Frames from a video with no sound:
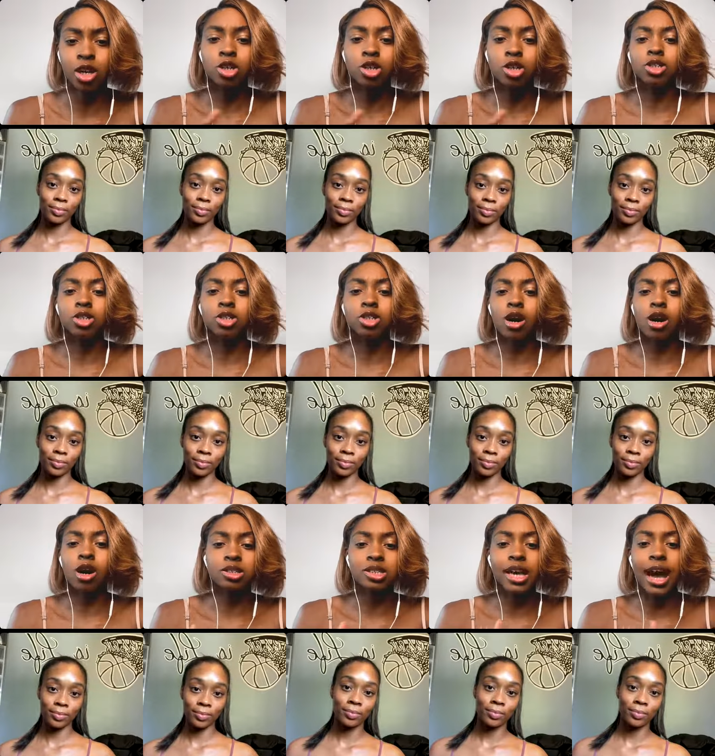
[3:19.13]
Speaker 1: So just talk to
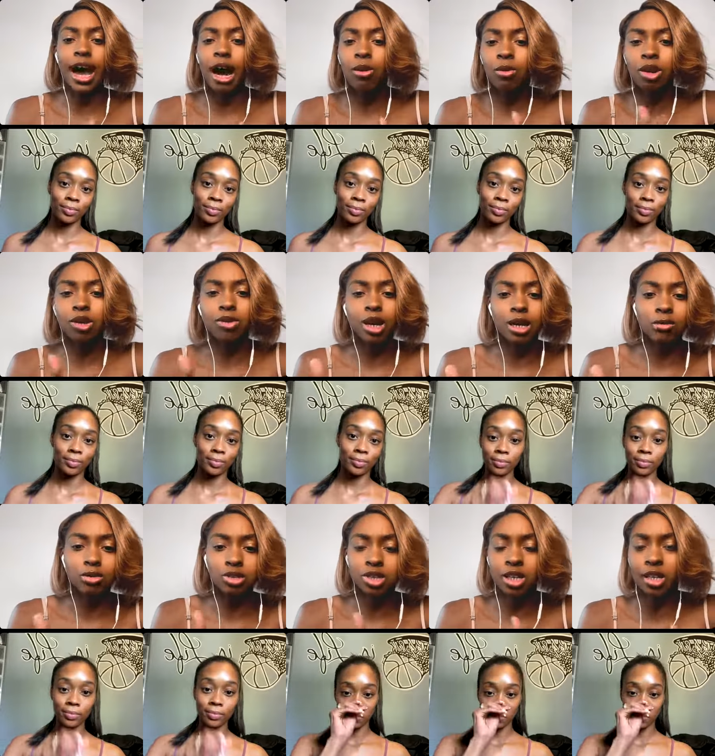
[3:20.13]
us, how are you able
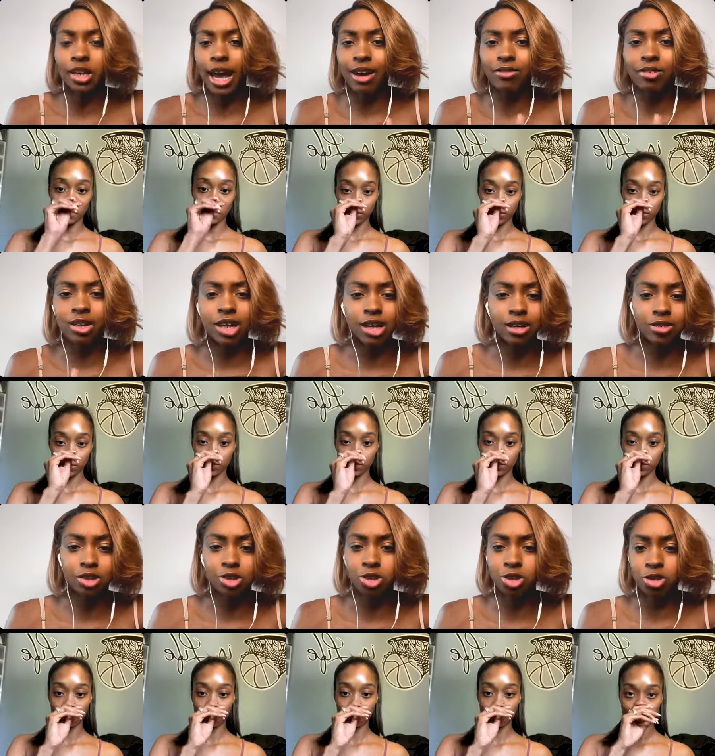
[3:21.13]
to navigate the
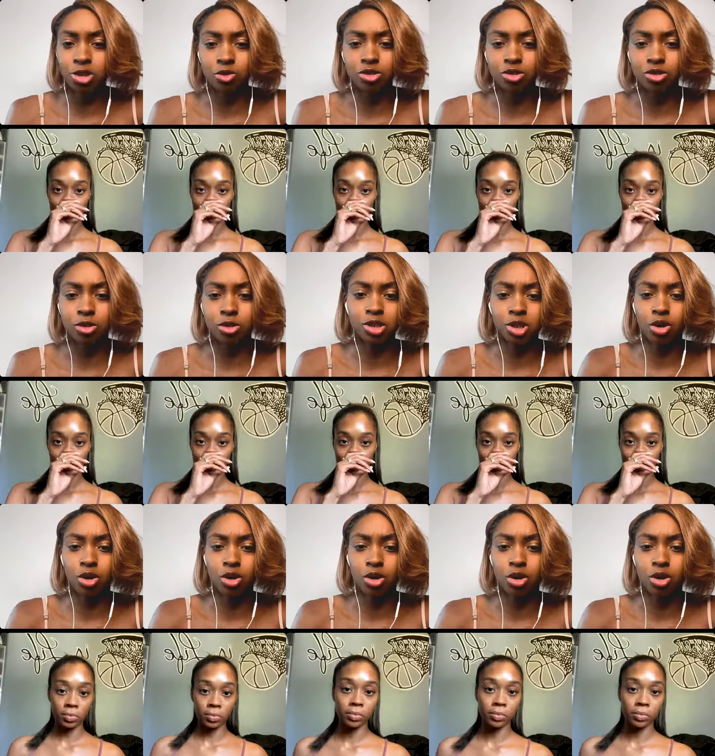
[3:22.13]
two with so much going
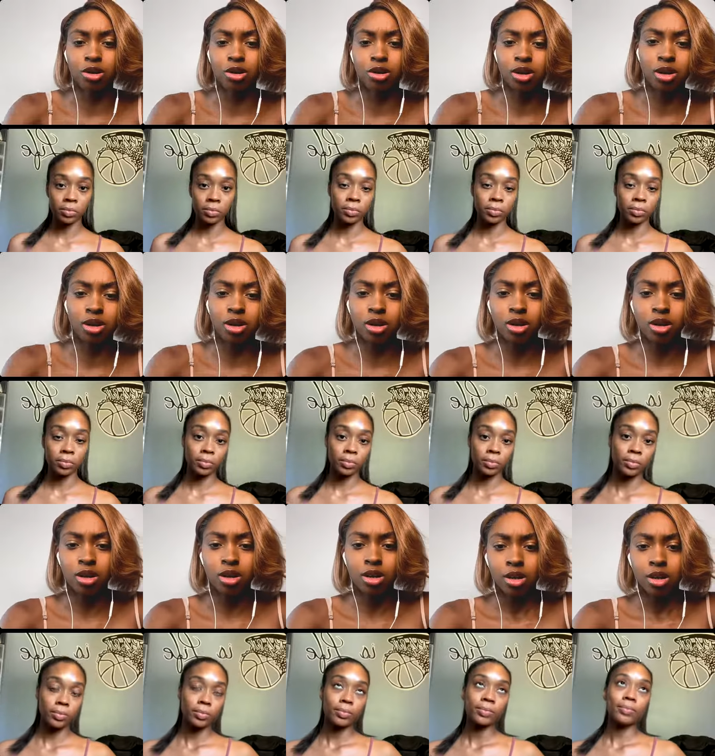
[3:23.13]
on?
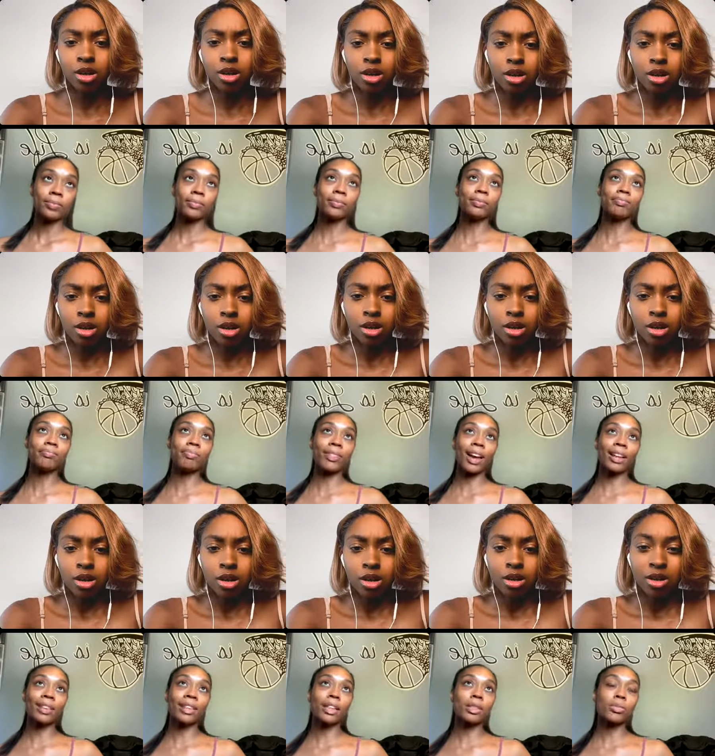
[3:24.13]
Speaker 2: I think
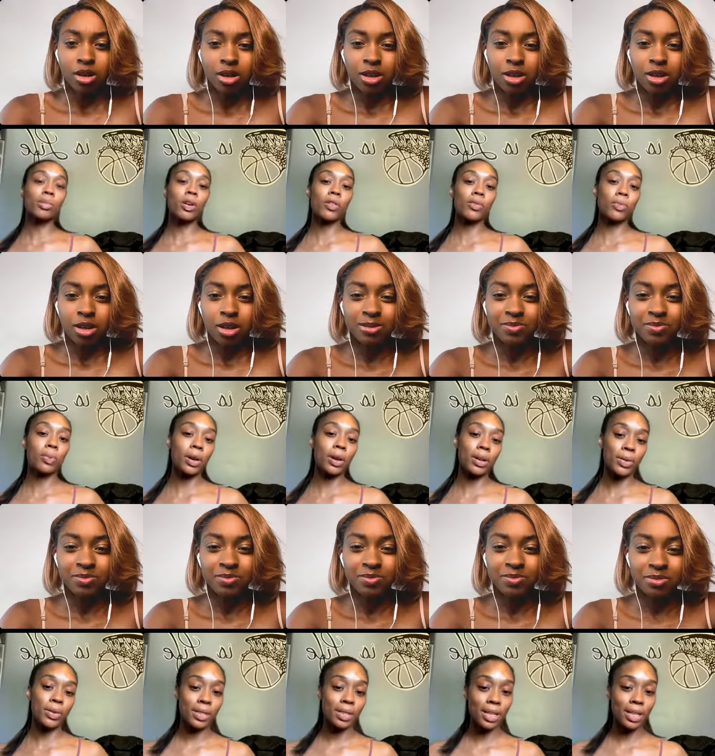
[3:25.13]
it's more of
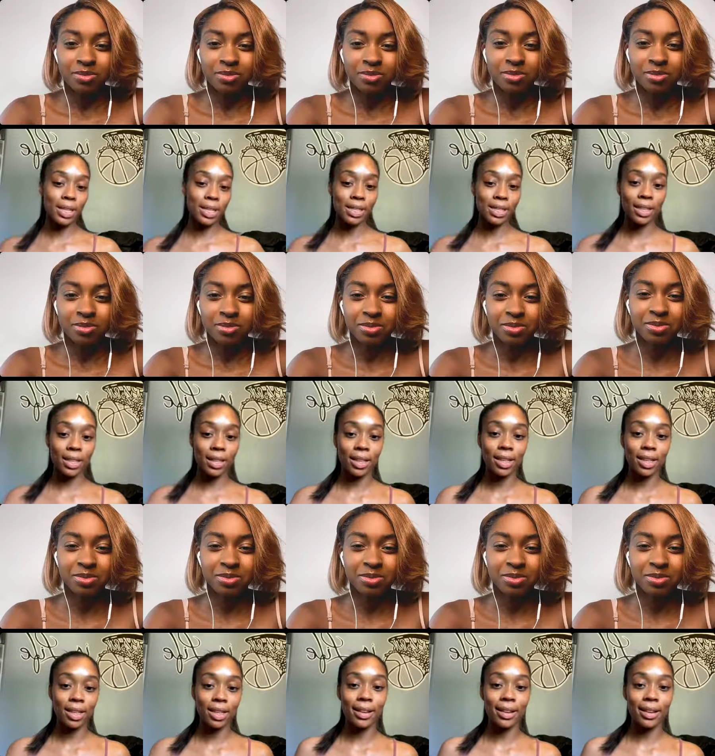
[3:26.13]
prioritizing than
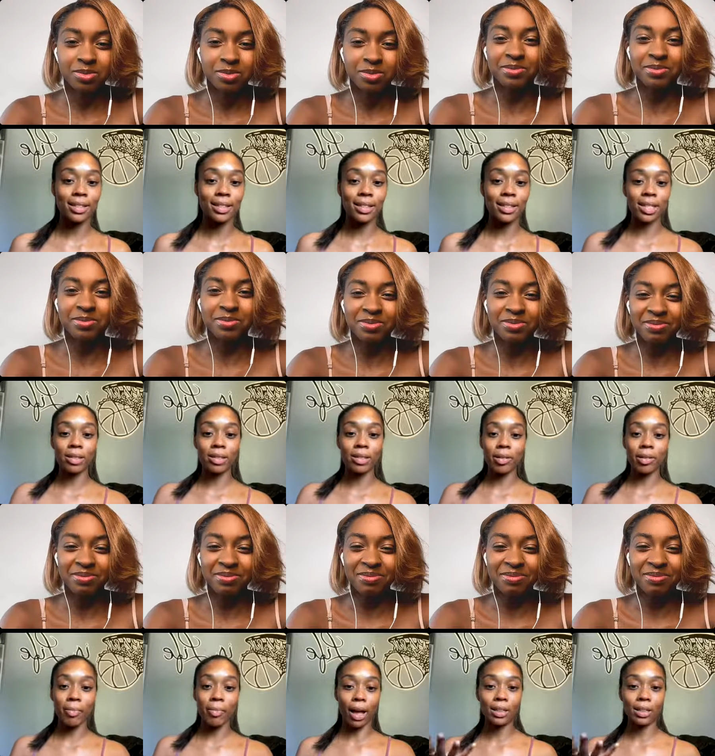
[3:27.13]
like necessarily
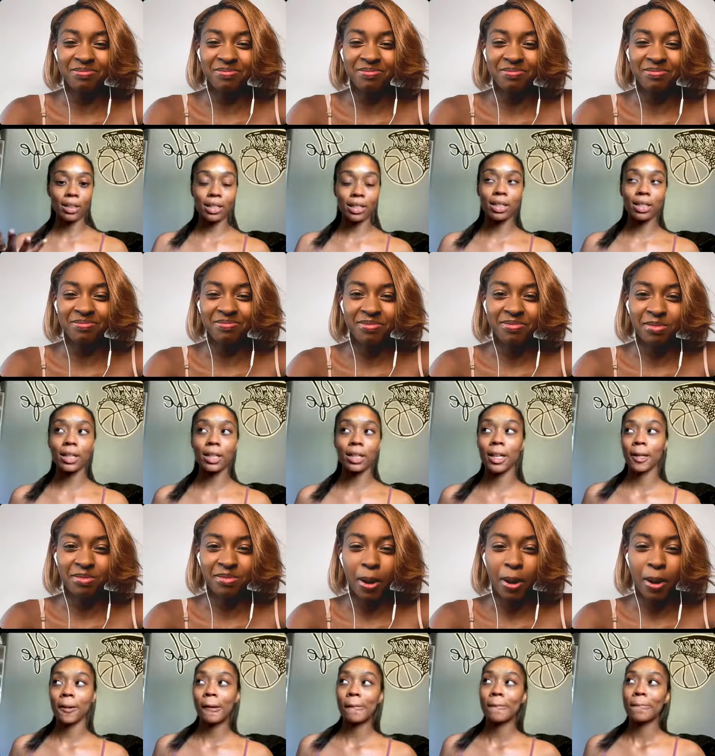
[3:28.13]
balancing.
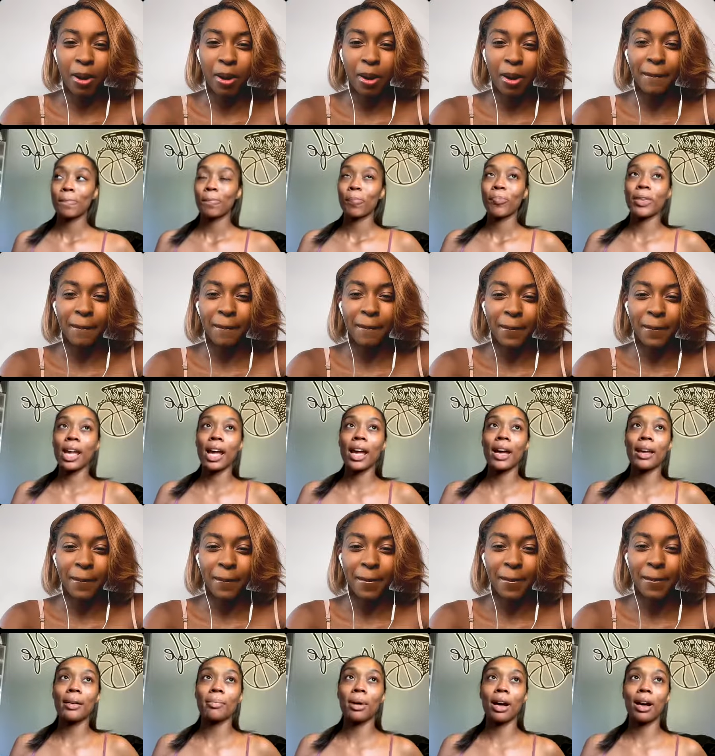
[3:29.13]
And
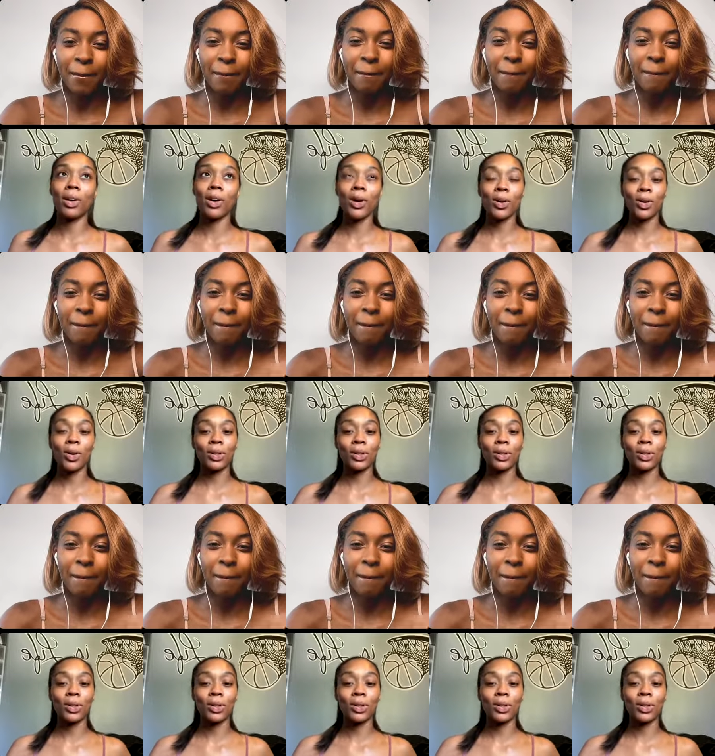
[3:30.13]
my whole